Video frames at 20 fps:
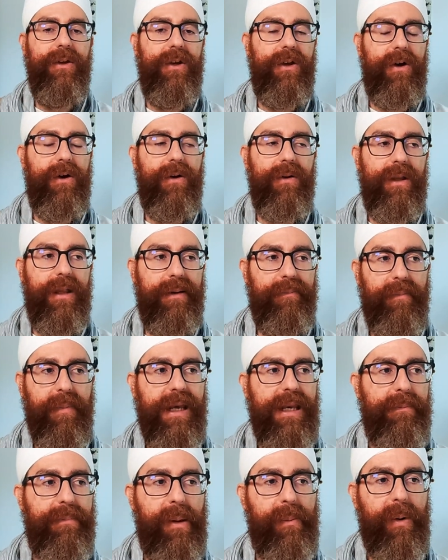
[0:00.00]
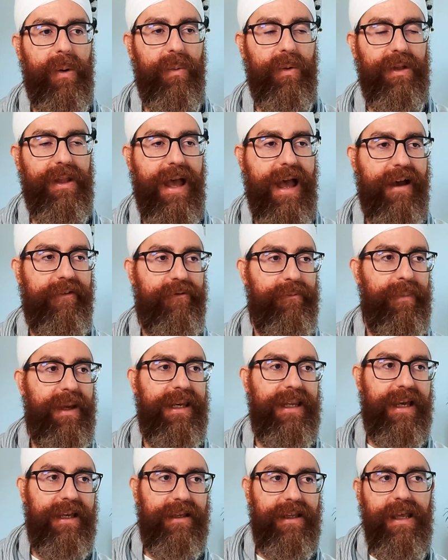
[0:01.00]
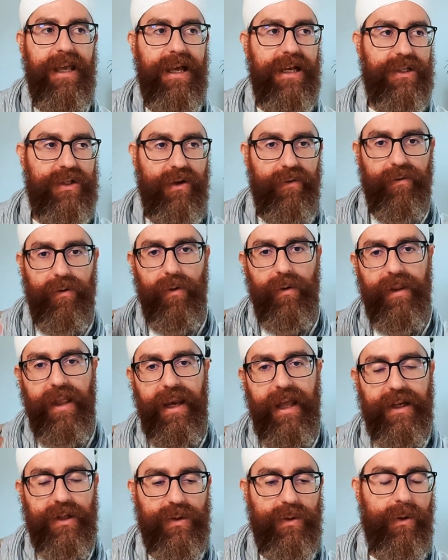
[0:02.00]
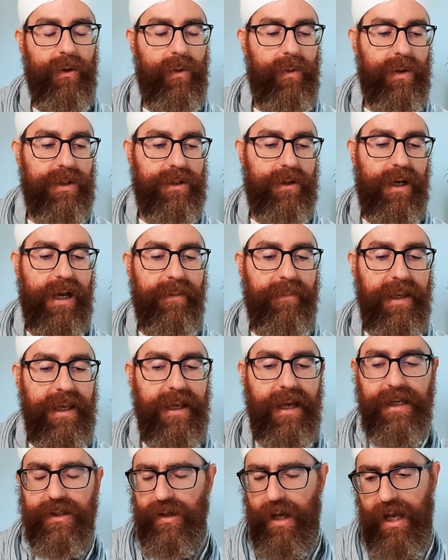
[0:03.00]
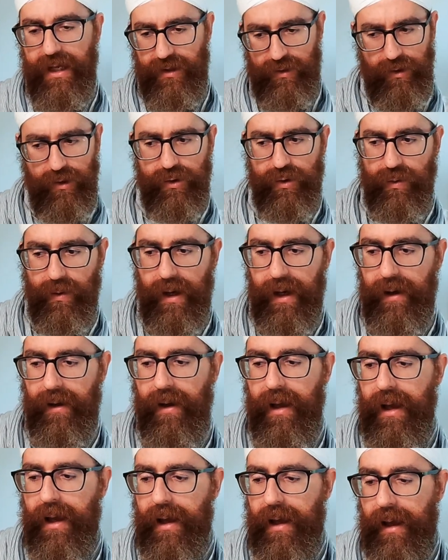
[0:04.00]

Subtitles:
You know, many people would have many ideas of who the next guru was going to be, as usual.